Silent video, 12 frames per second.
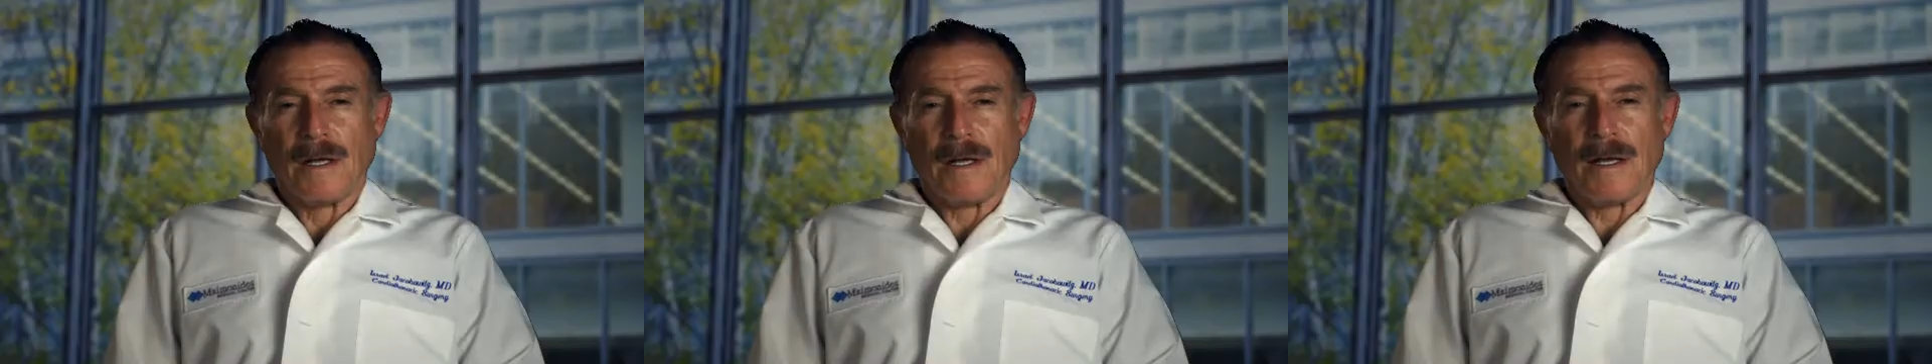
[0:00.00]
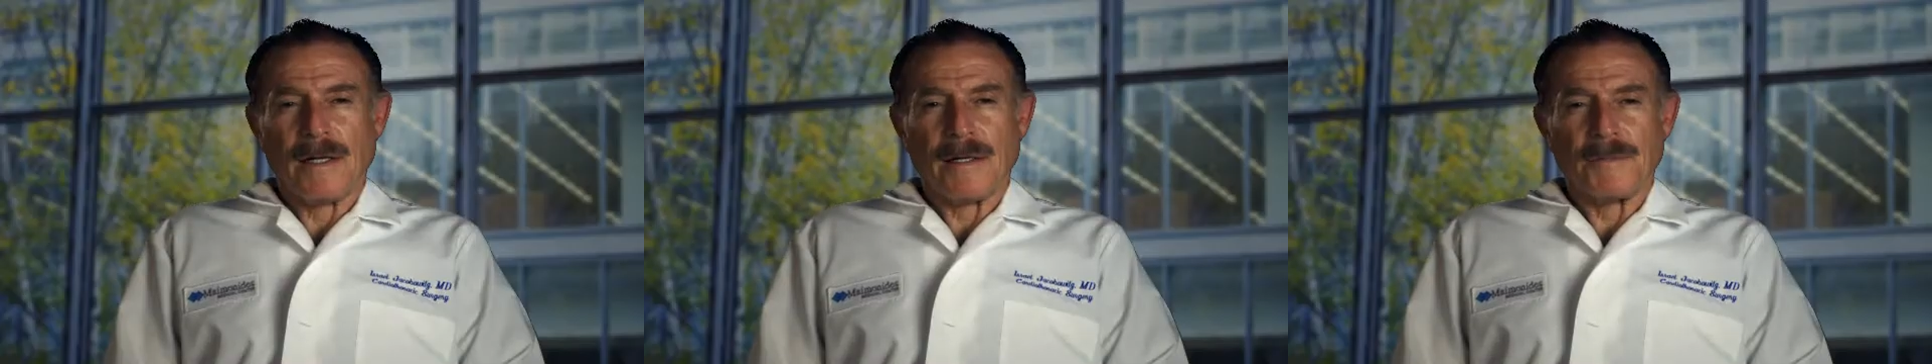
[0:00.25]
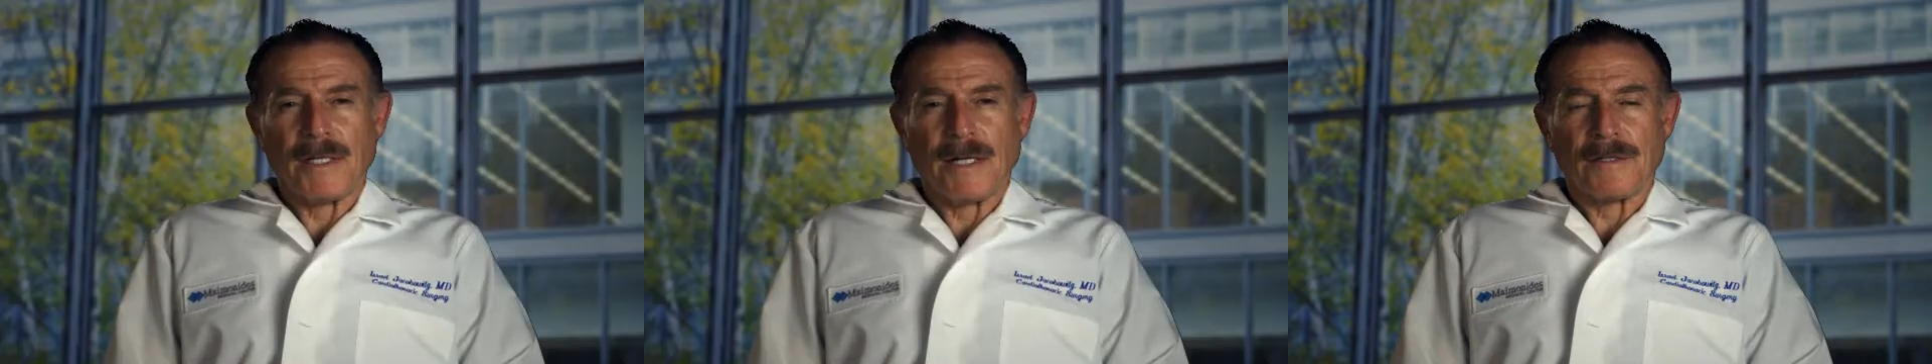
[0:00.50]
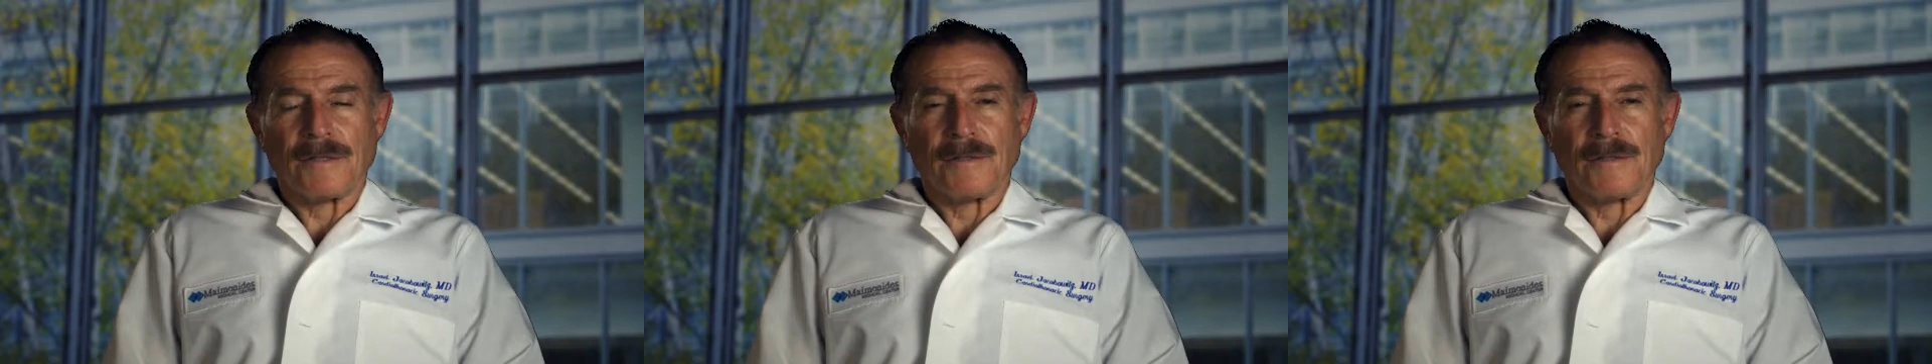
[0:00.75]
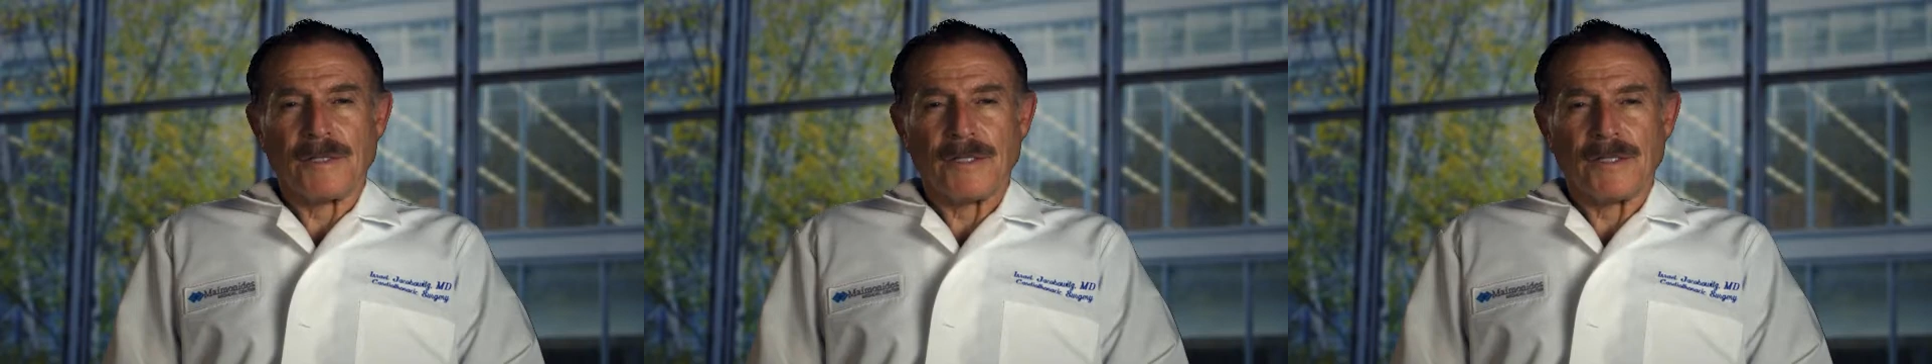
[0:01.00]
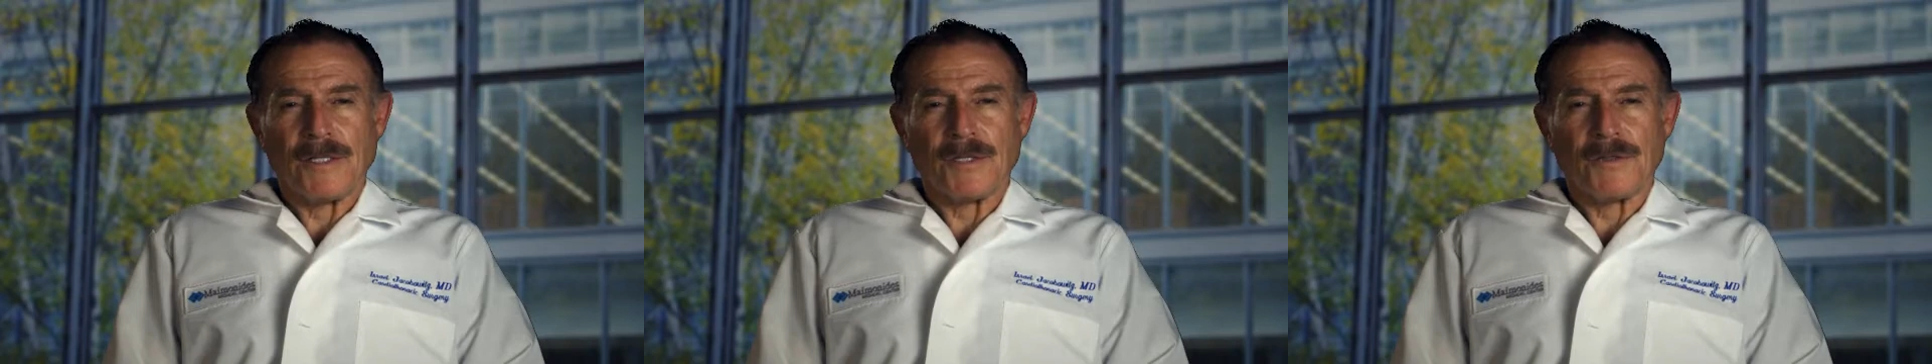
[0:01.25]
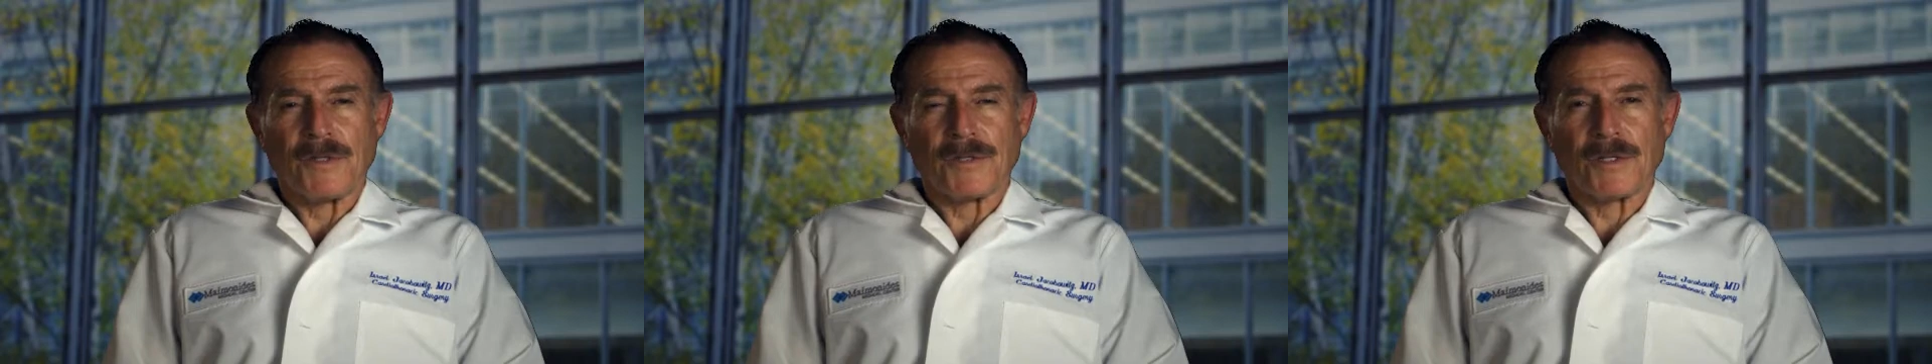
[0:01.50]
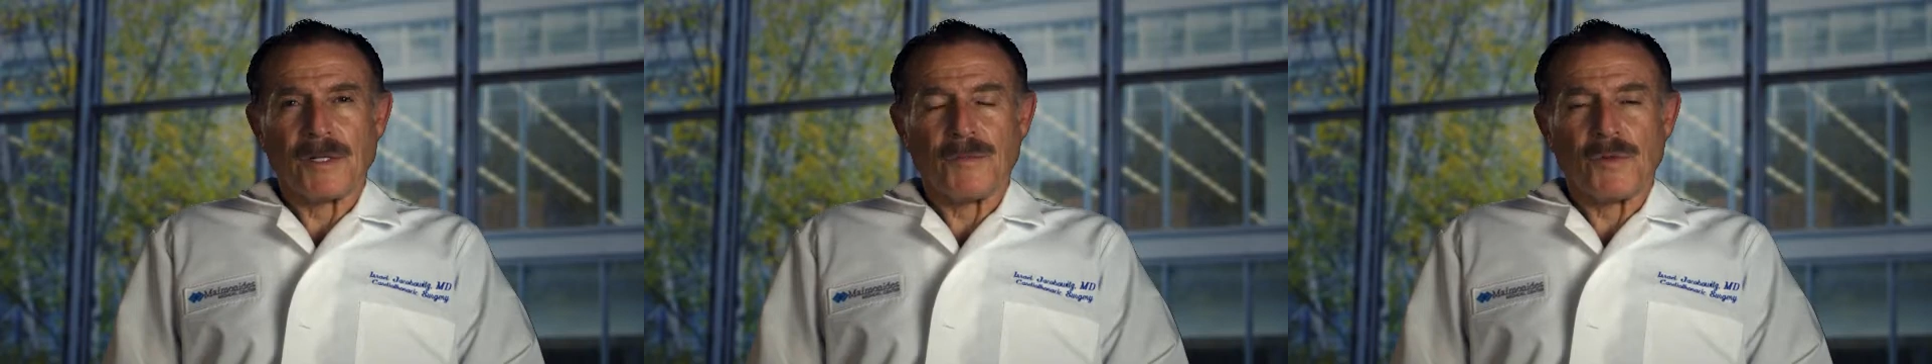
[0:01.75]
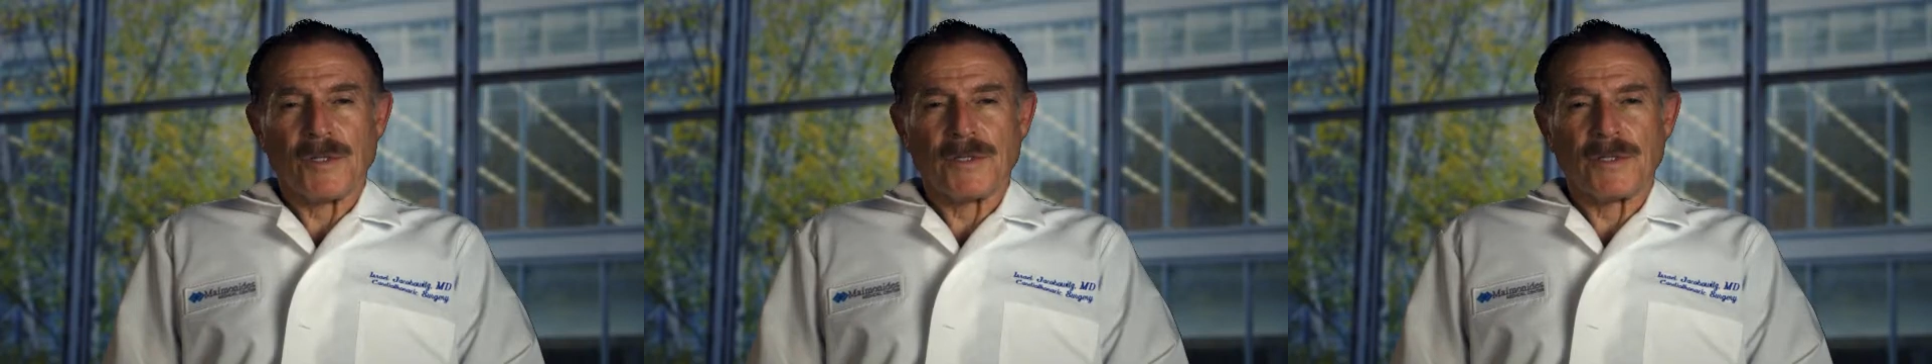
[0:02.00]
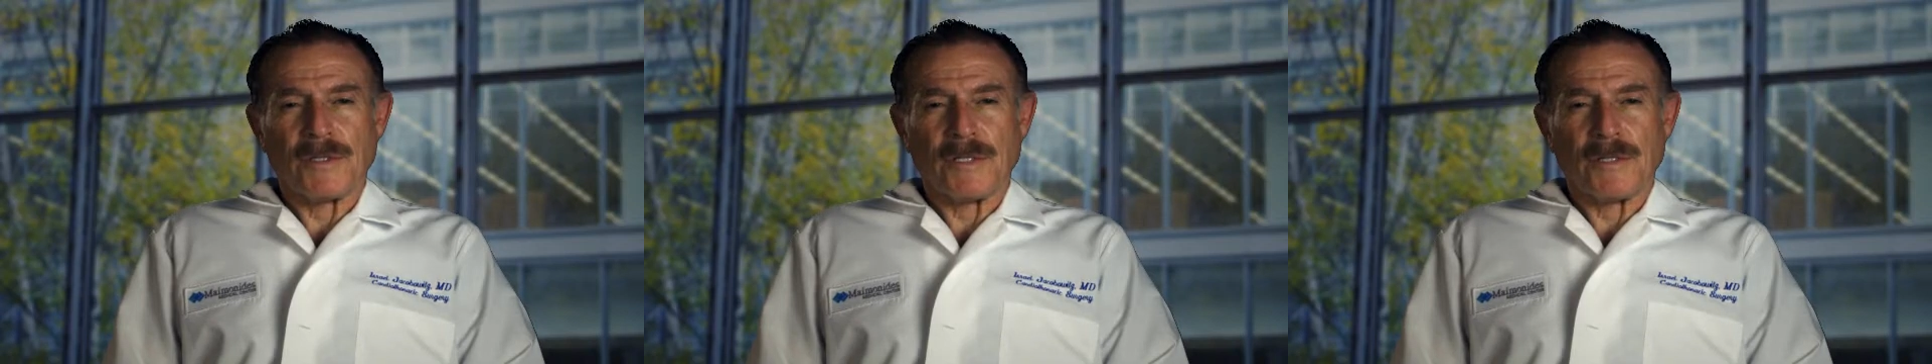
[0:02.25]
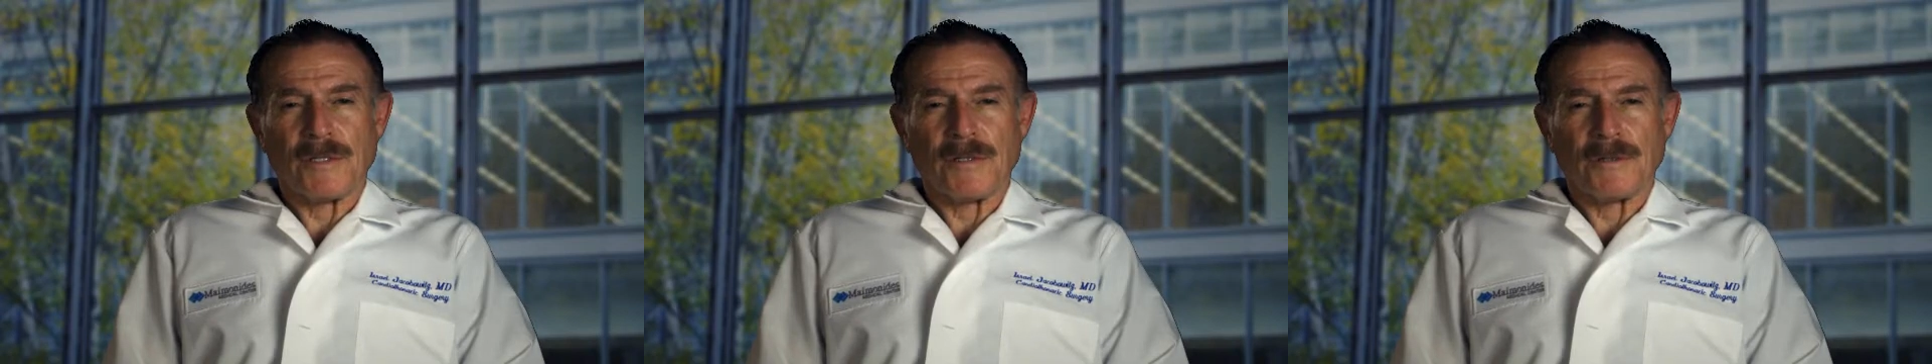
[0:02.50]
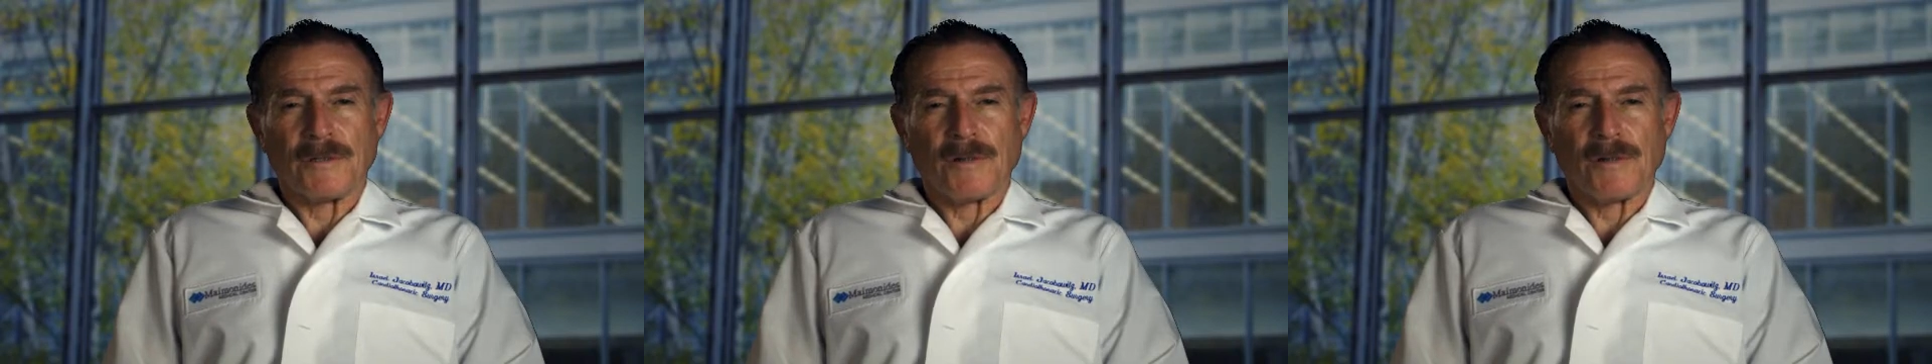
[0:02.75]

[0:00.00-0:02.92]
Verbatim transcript: Hi, I'm Dr. Uh, Israel Jacobowitz, uh,